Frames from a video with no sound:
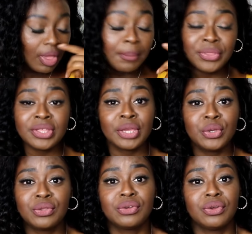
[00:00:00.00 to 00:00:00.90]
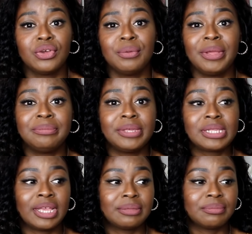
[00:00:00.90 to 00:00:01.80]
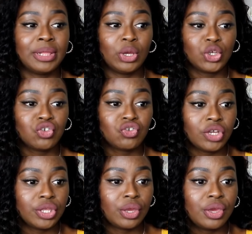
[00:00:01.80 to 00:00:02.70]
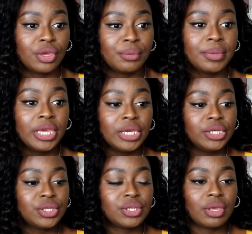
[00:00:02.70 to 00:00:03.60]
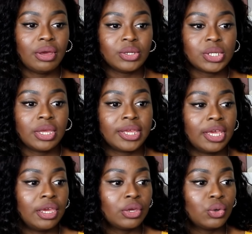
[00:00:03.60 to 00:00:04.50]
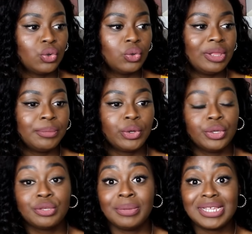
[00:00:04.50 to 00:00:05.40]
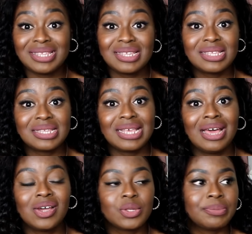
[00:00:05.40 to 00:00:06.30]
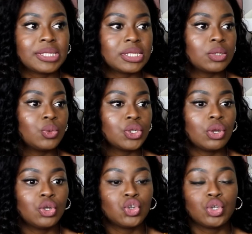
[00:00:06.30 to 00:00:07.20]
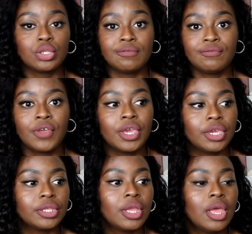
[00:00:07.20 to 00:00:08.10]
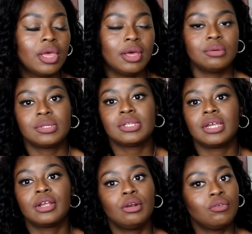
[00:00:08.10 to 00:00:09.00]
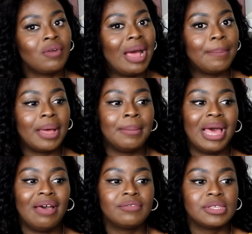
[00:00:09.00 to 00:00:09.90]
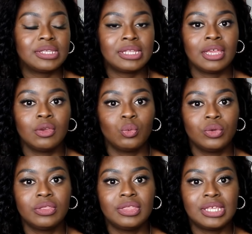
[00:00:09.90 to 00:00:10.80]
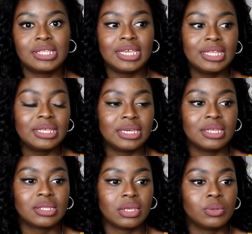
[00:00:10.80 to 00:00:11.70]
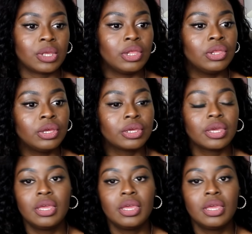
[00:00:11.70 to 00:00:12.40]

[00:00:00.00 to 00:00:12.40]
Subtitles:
But then I couldn't go home, I'd missed like my last train home, so I was like, okay, cool, let me go to my sister's house. My sister wasn't answering the phone. I was like, crap, I'm gonna have to stay with this idiot. So he was like, look,